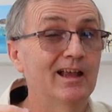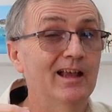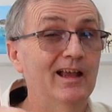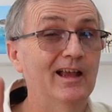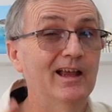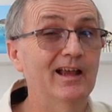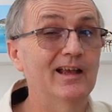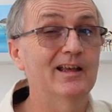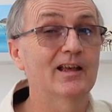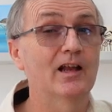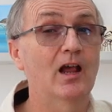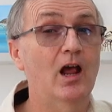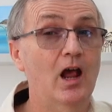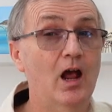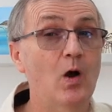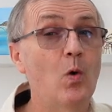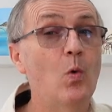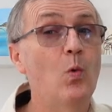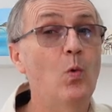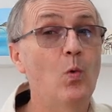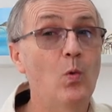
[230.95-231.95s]
and,
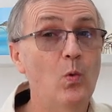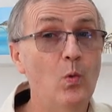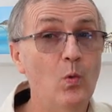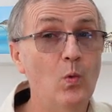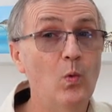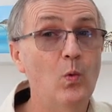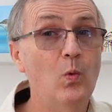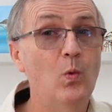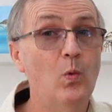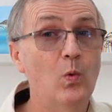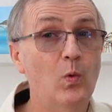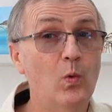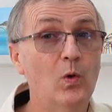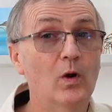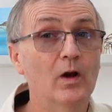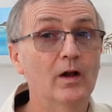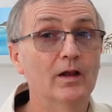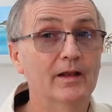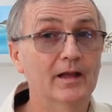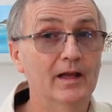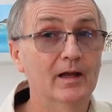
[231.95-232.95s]
ooh,
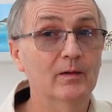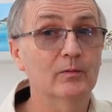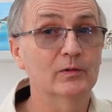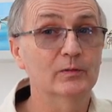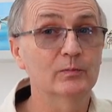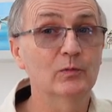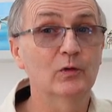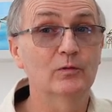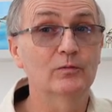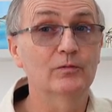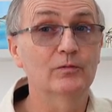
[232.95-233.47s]
that was more